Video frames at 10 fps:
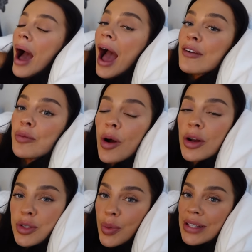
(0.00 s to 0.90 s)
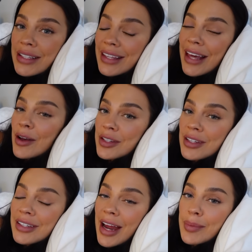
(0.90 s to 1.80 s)
I've walked 20,000
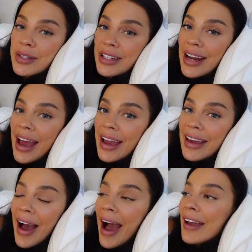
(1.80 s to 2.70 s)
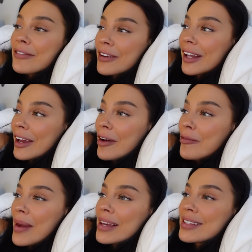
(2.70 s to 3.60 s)
steps today. I feel like I've
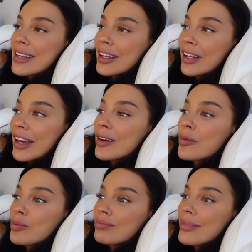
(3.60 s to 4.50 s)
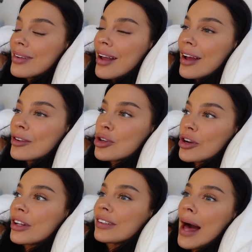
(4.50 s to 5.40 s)
basically done
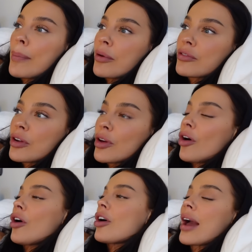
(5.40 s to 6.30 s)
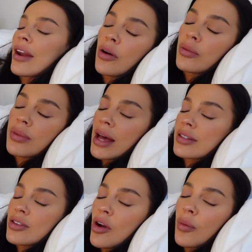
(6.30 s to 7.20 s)
a lap of New York. I know
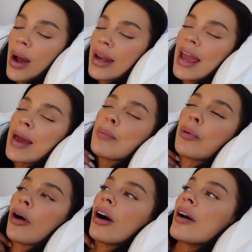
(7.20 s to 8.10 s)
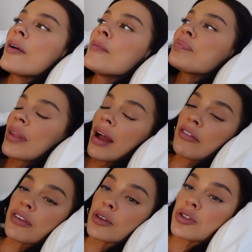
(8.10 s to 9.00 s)
that's nowhere near, but I
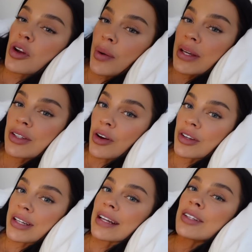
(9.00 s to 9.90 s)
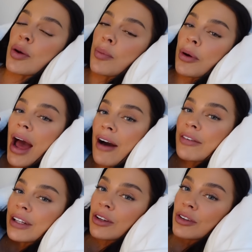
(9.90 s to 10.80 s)
feel so exhausted, so I'm going to have a
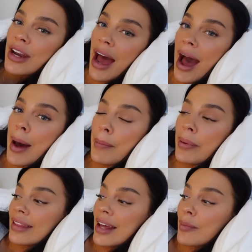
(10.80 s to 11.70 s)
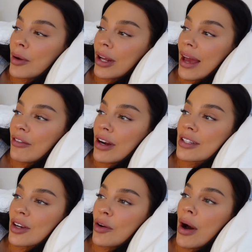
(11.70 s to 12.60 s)
little nap and then I'm going to get ready
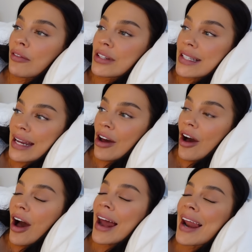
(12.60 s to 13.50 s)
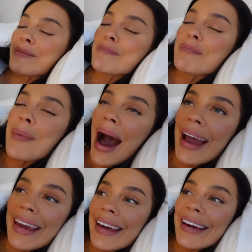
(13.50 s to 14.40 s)
to go out for dinner and I
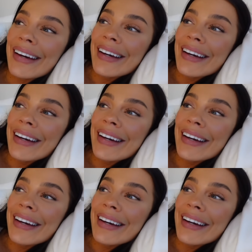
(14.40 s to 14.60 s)
might,